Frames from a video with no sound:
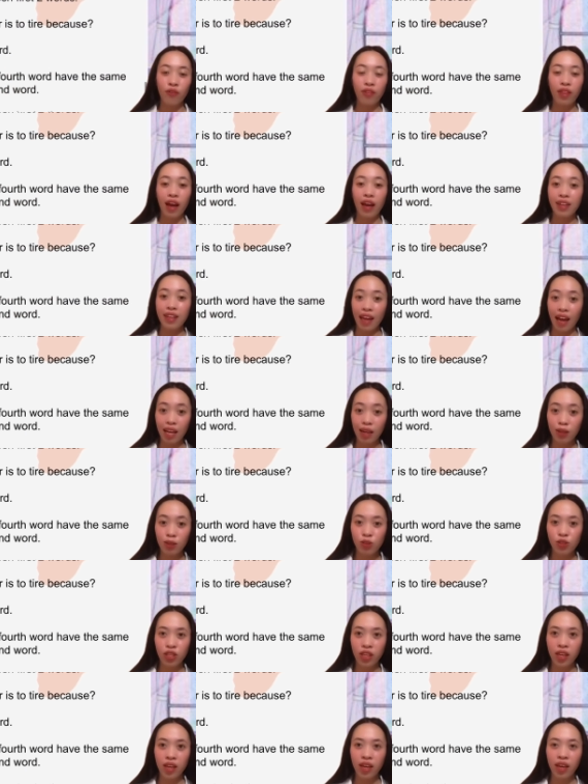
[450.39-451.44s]
the
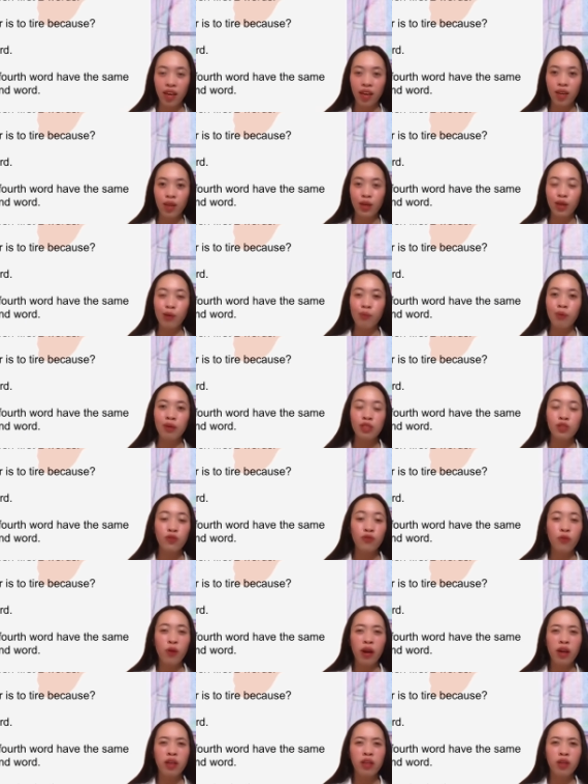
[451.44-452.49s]
analogy, you must
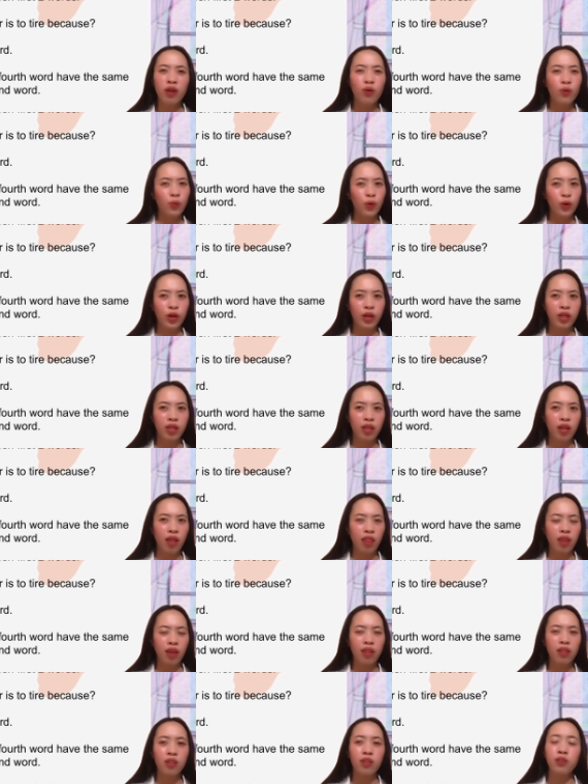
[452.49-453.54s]
find a word
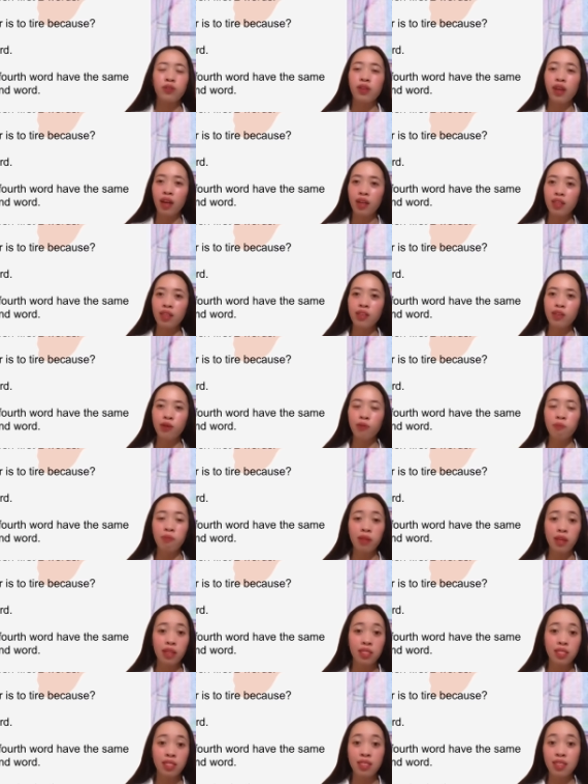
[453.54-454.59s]
that correctly
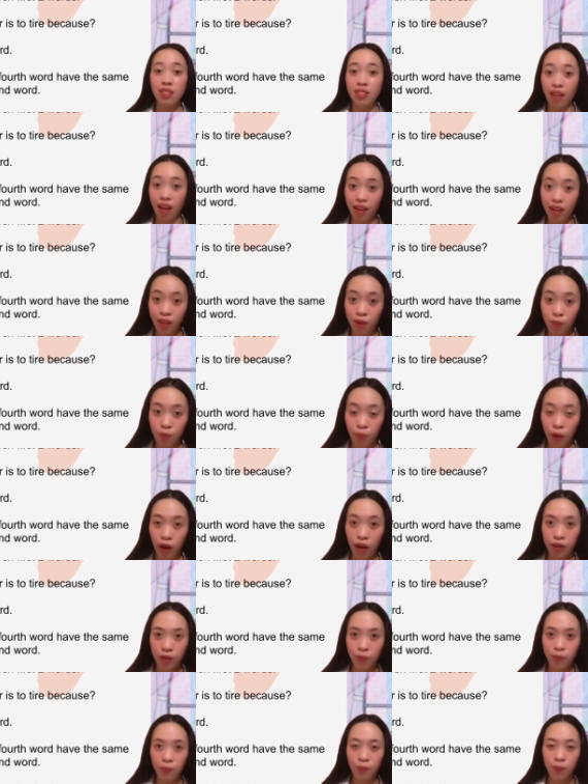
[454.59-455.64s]
completes the second
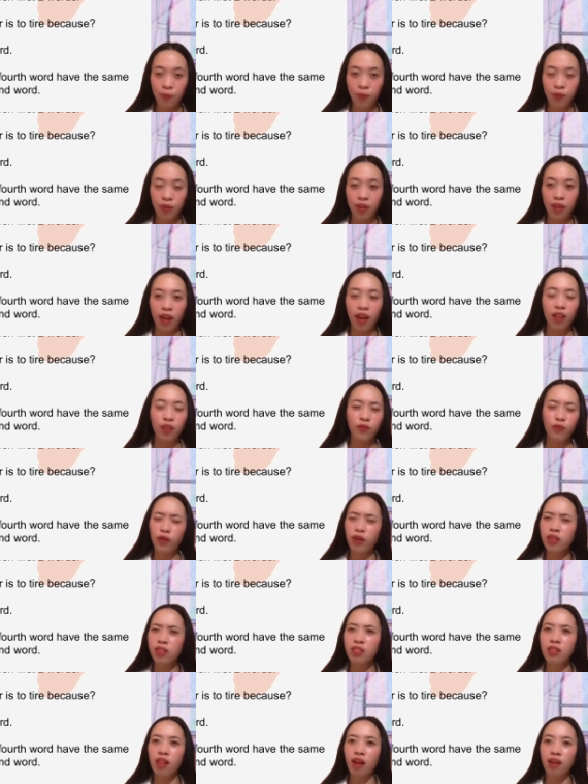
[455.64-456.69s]
pair. At
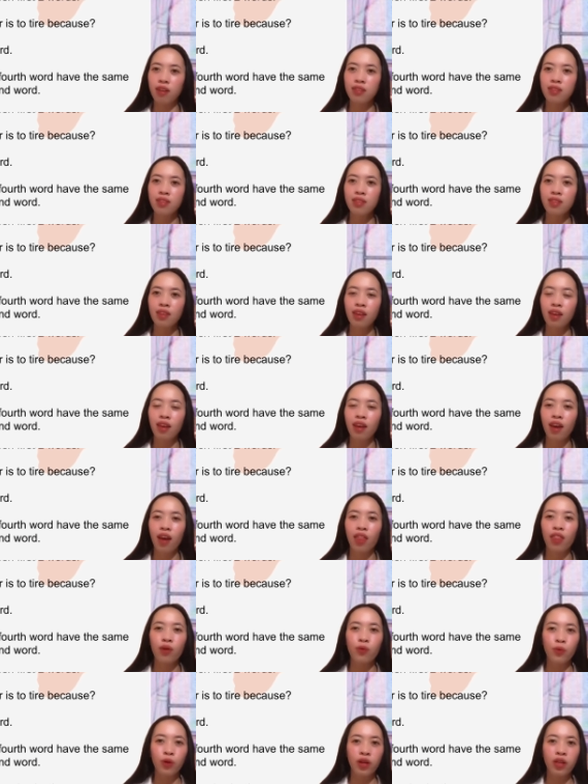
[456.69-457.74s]
first glance,
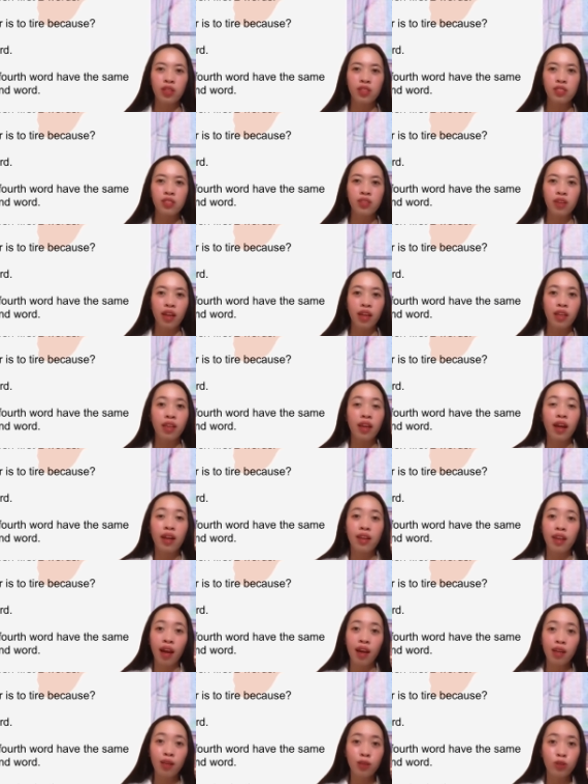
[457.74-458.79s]
the words in
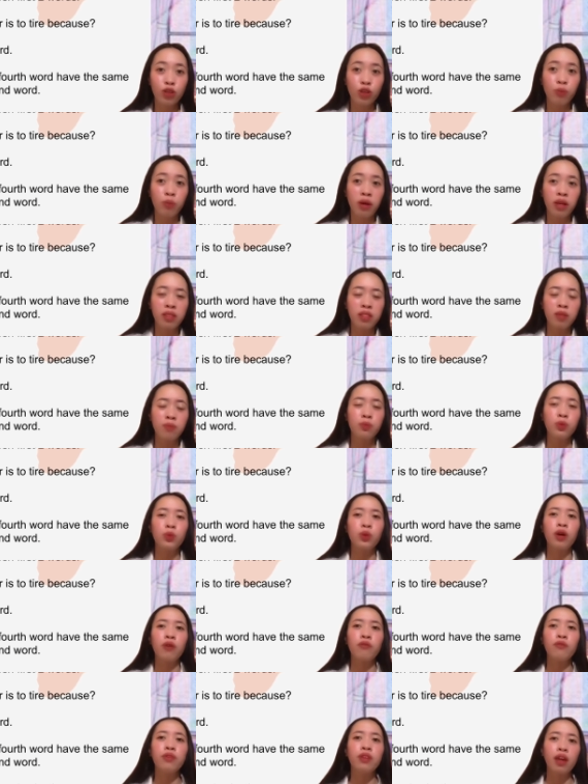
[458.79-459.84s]
analogy may seem to
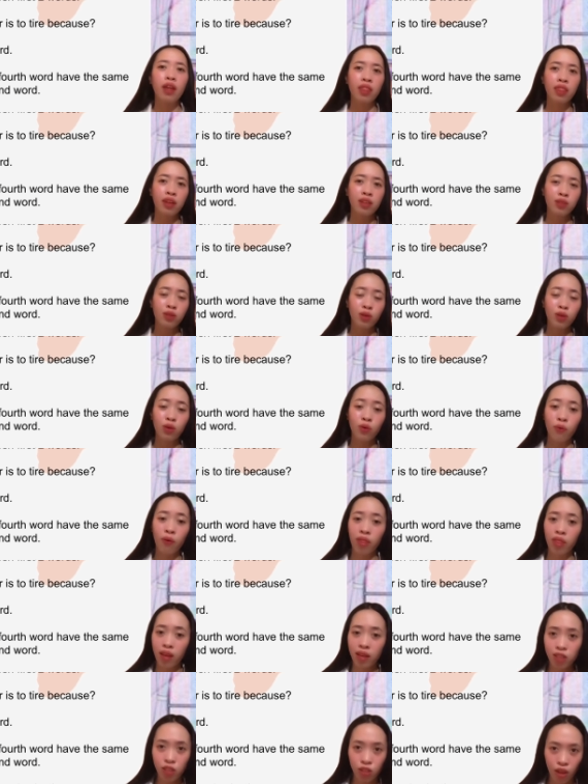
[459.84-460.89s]
have nothing to do with
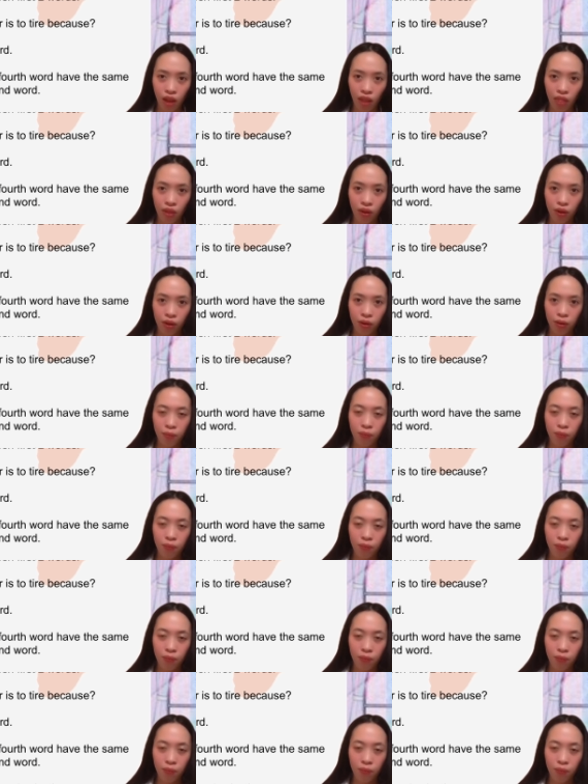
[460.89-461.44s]
each other,